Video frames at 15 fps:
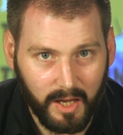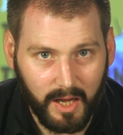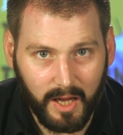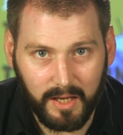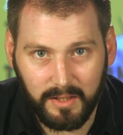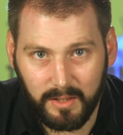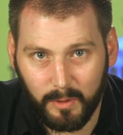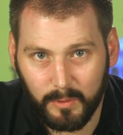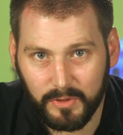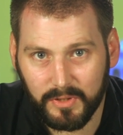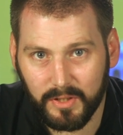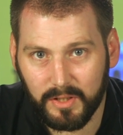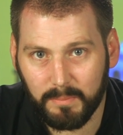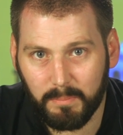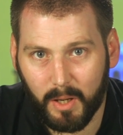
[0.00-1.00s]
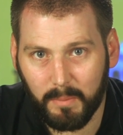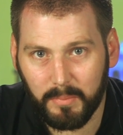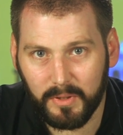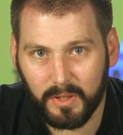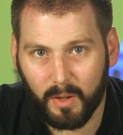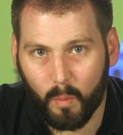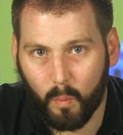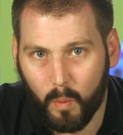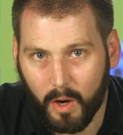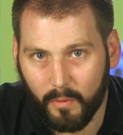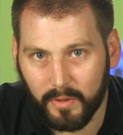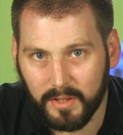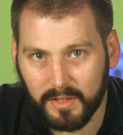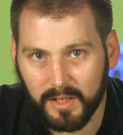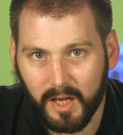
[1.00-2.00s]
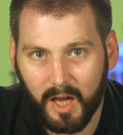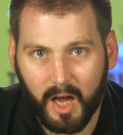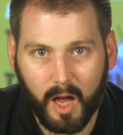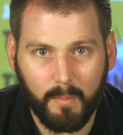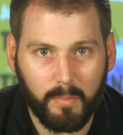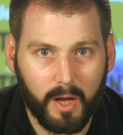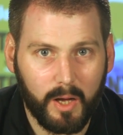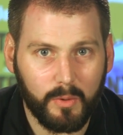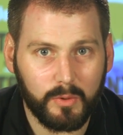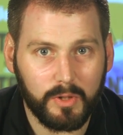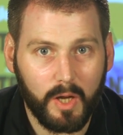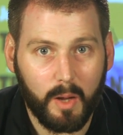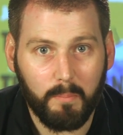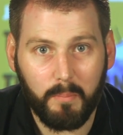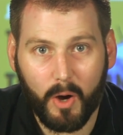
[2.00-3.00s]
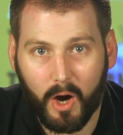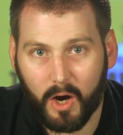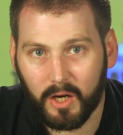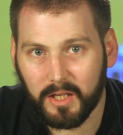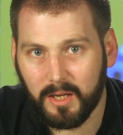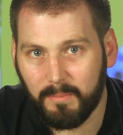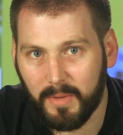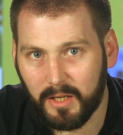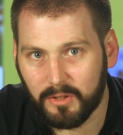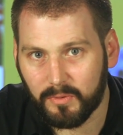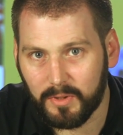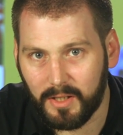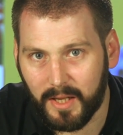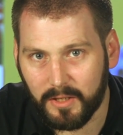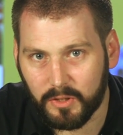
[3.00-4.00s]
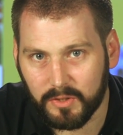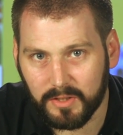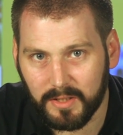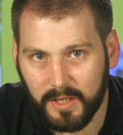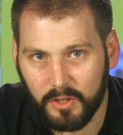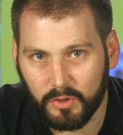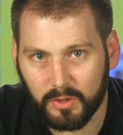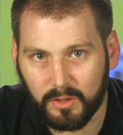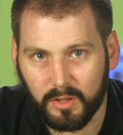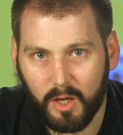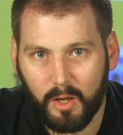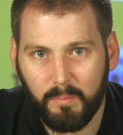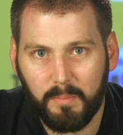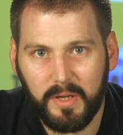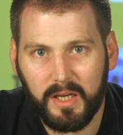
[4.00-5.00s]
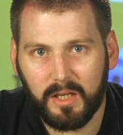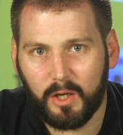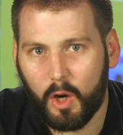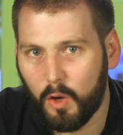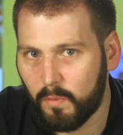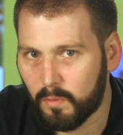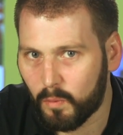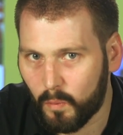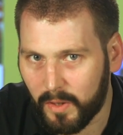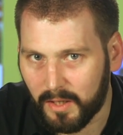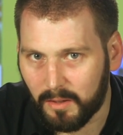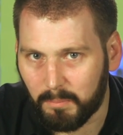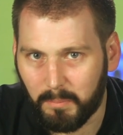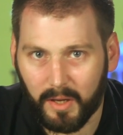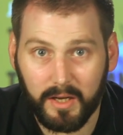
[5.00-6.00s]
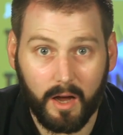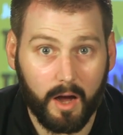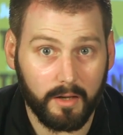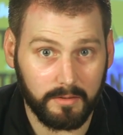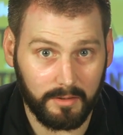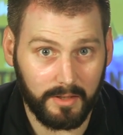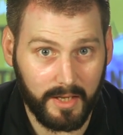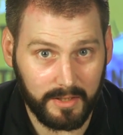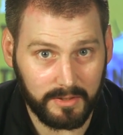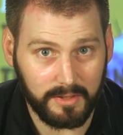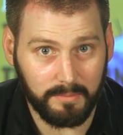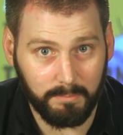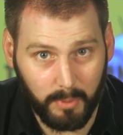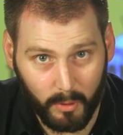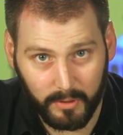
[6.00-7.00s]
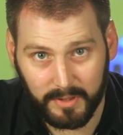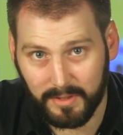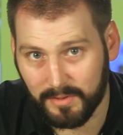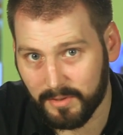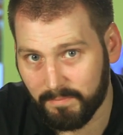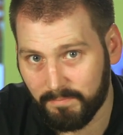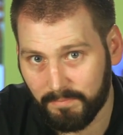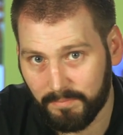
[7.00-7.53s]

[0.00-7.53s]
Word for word: and notes that the public are worried about parliamentary legislation being overridden by unelected bodies.